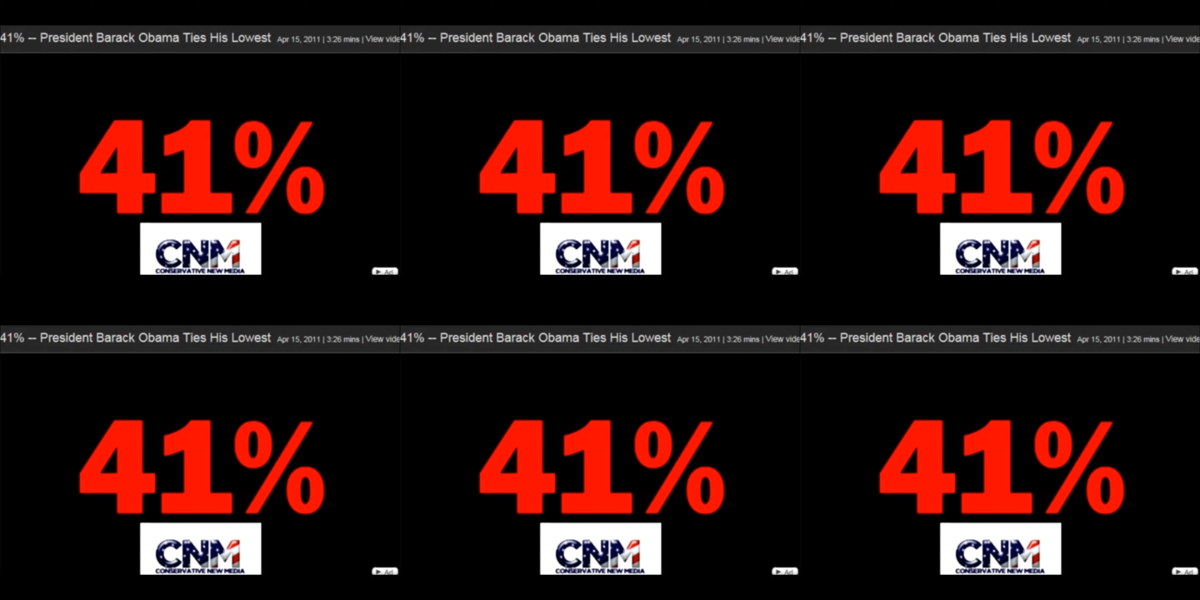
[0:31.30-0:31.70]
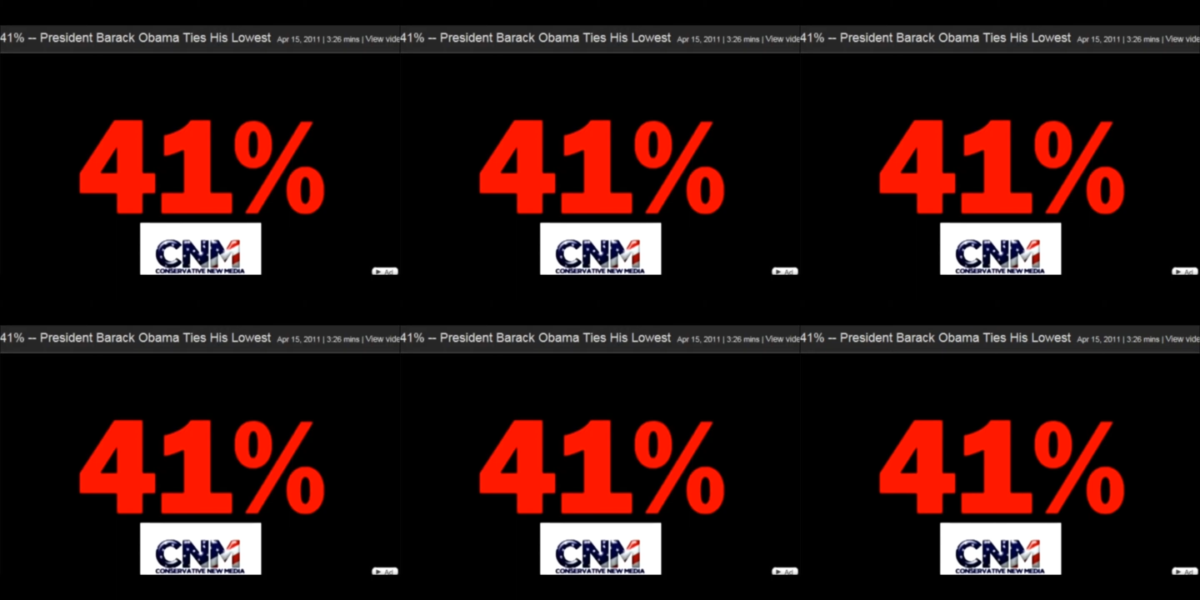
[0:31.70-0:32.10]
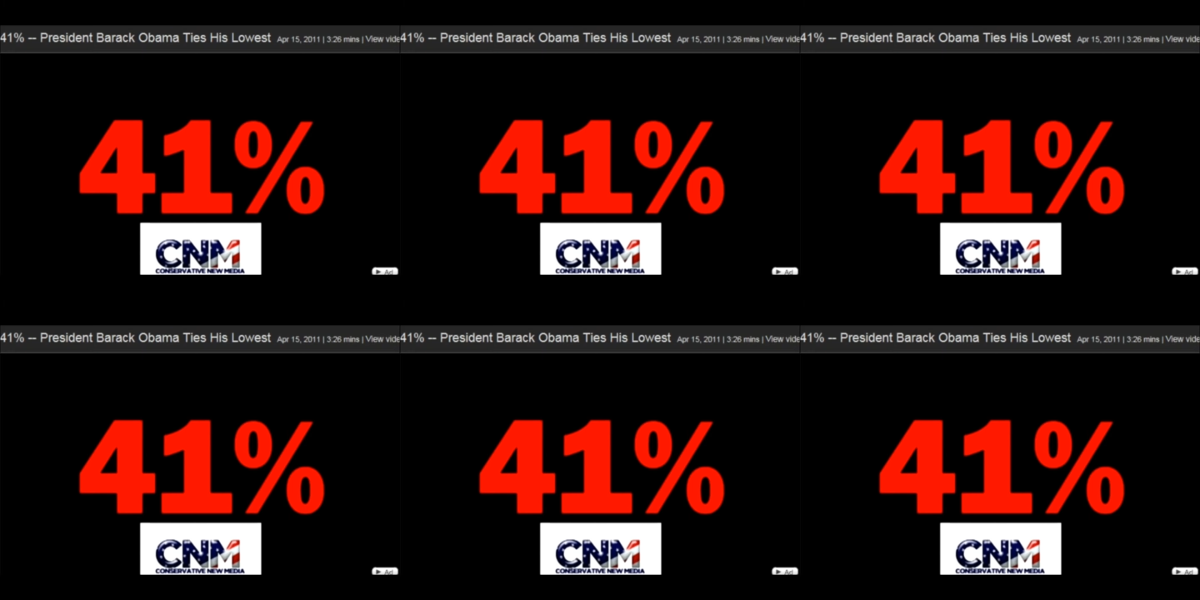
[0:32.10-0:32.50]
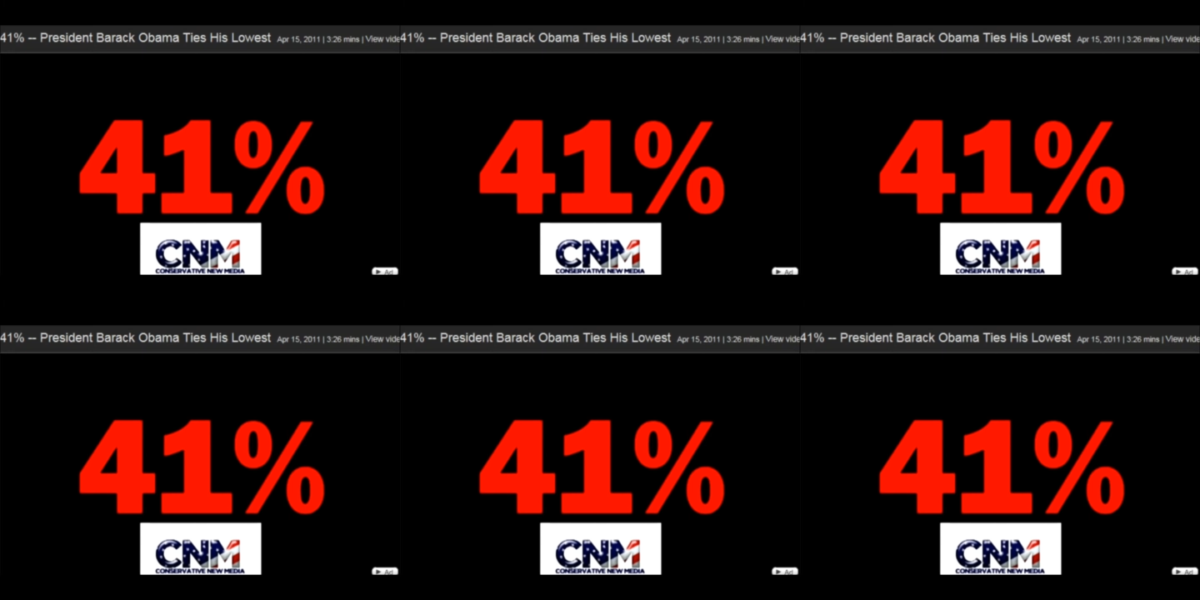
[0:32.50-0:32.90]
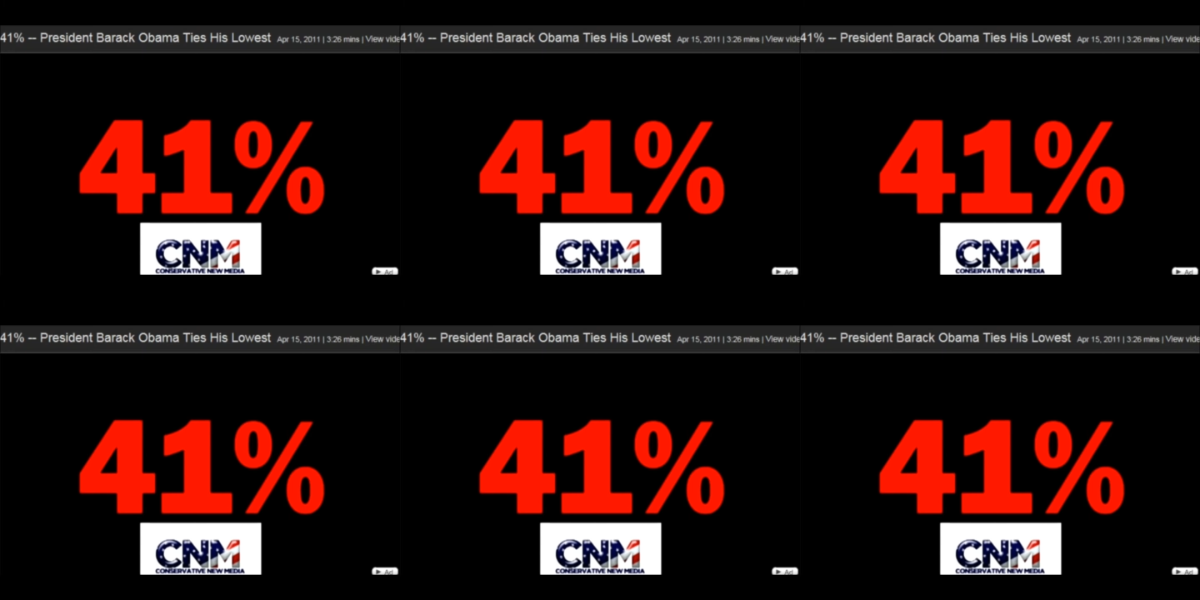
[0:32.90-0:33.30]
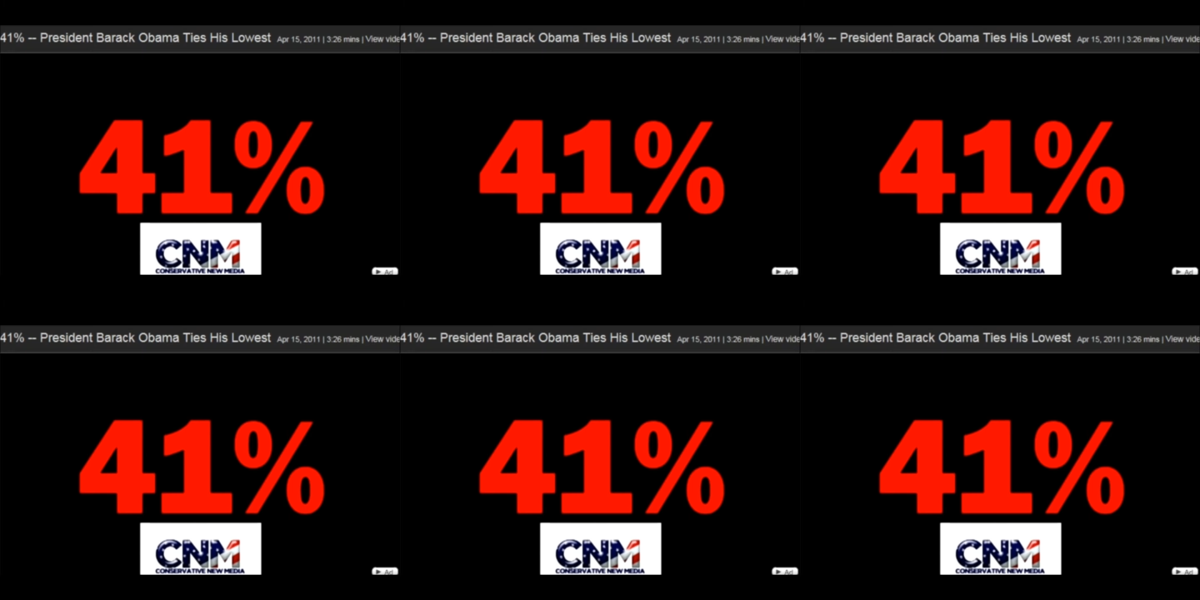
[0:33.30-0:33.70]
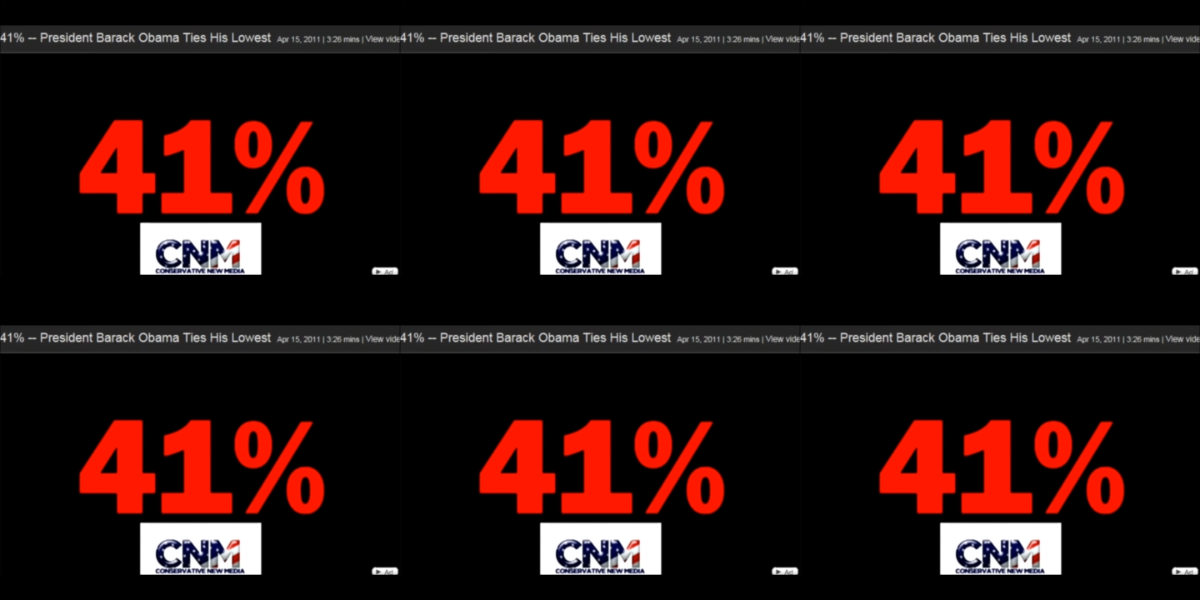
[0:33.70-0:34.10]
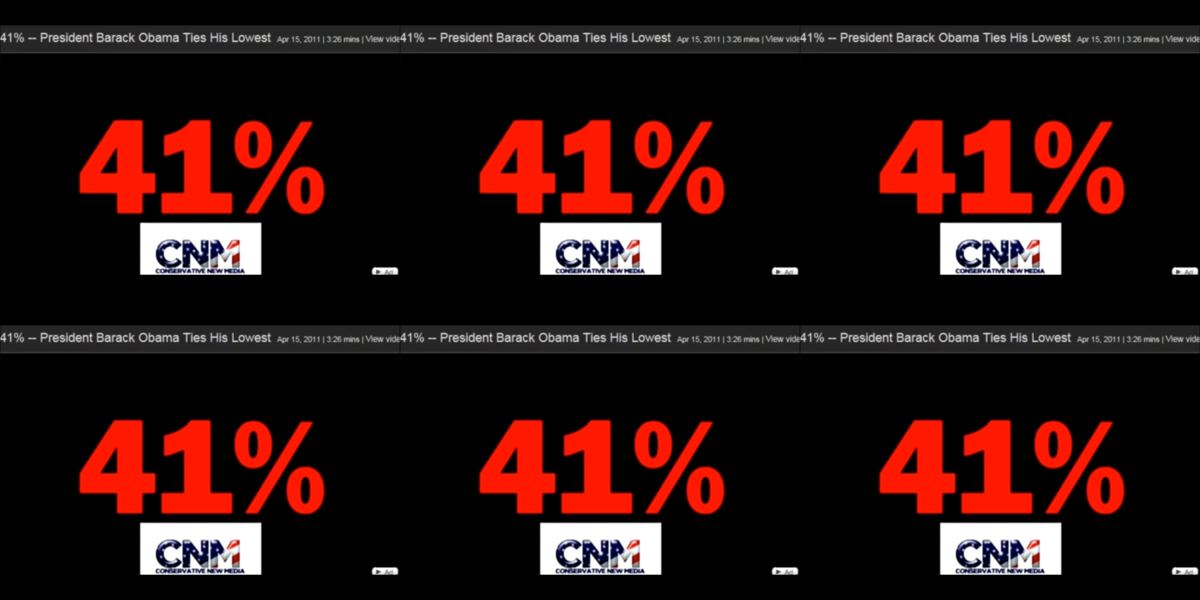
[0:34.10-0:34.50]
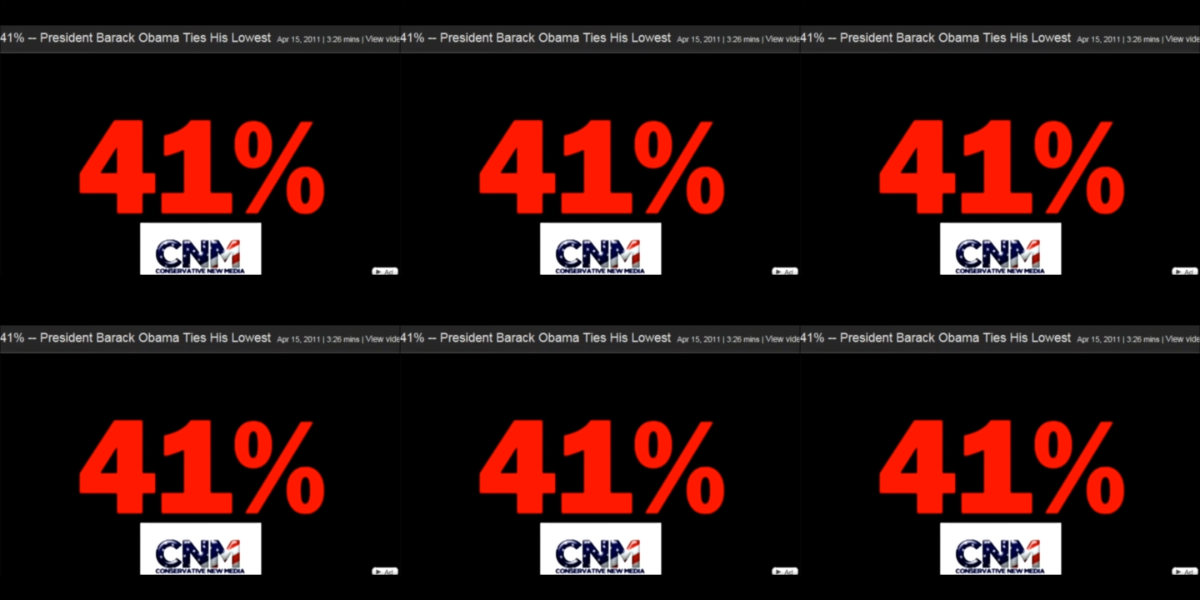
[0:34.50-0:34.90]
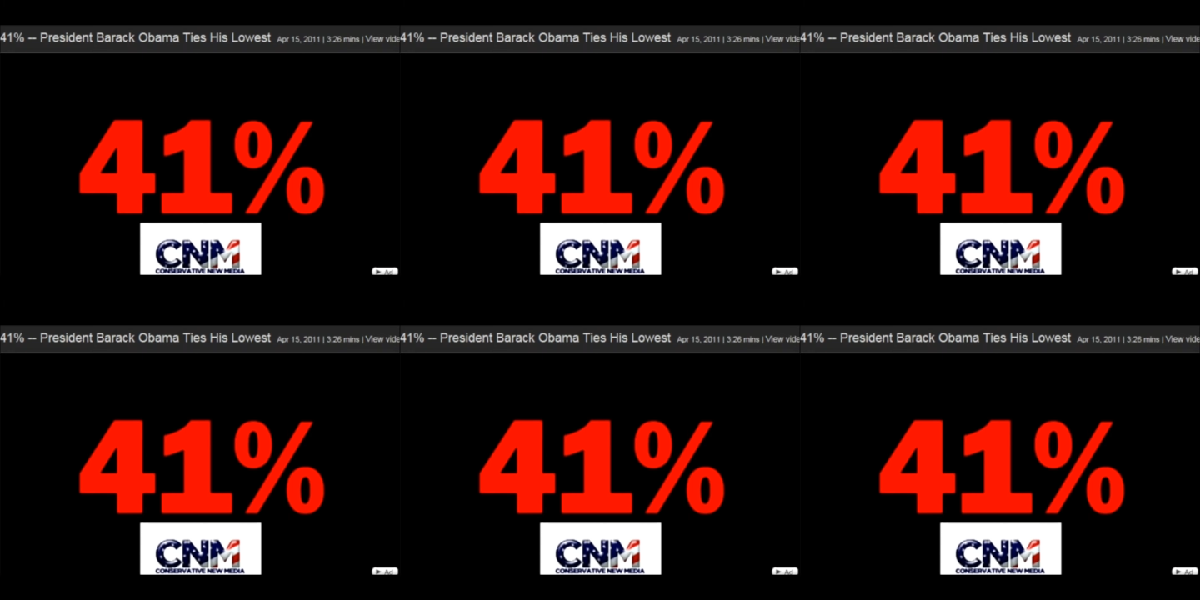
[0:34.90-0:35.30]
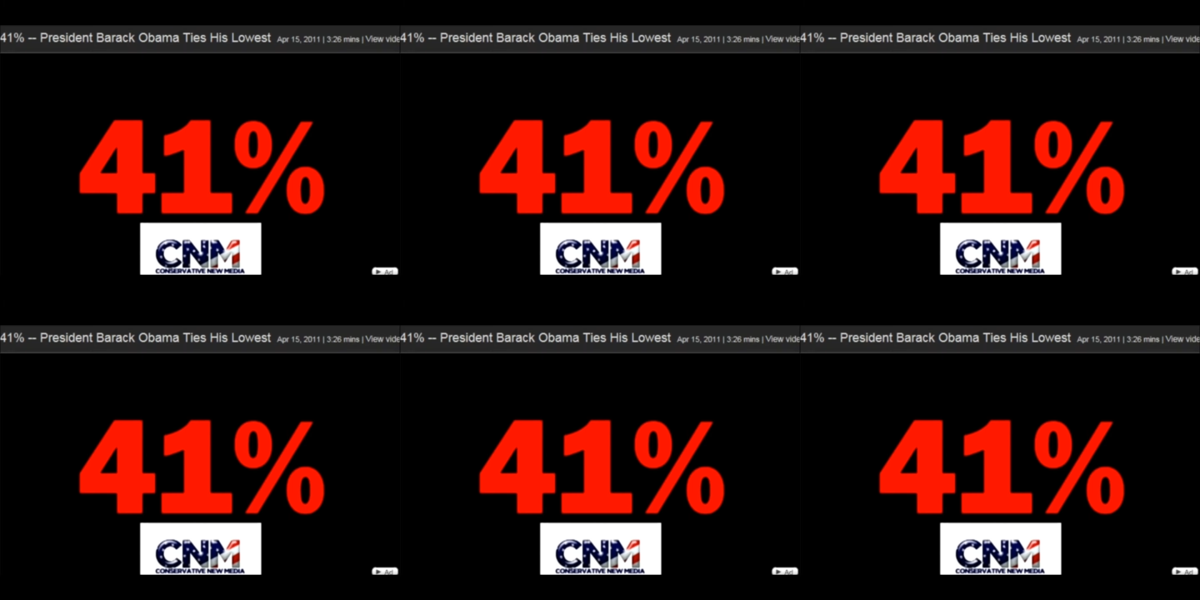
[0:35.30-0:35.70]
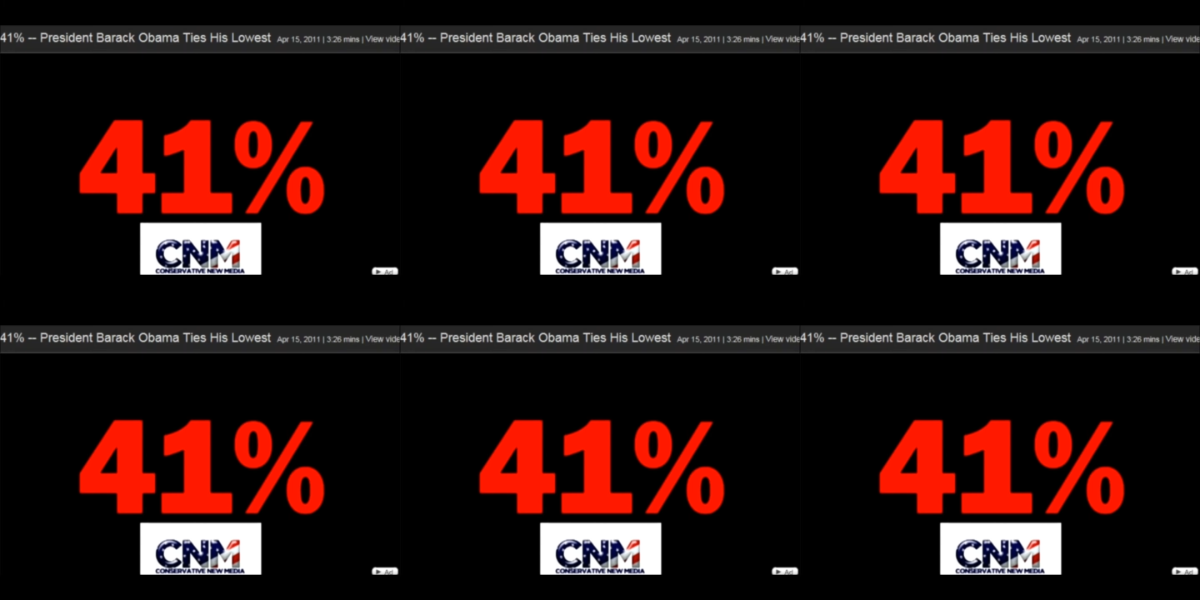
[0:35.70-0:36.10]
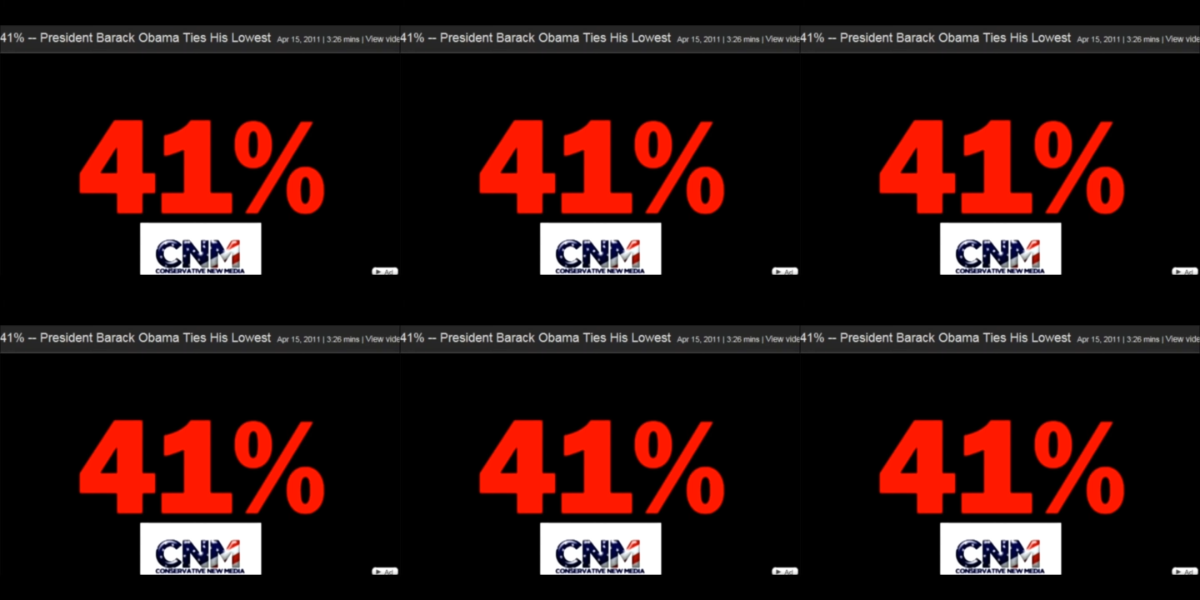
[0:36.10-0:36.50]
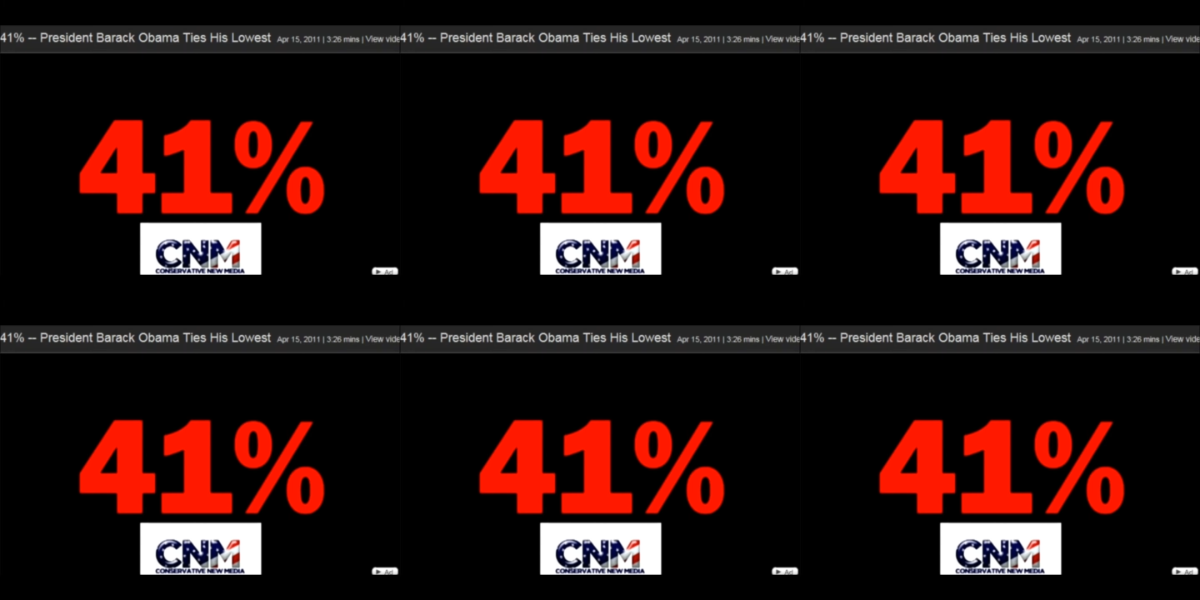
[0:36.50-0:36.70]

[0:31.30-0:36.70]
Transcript: Nobody's mouth can be seen.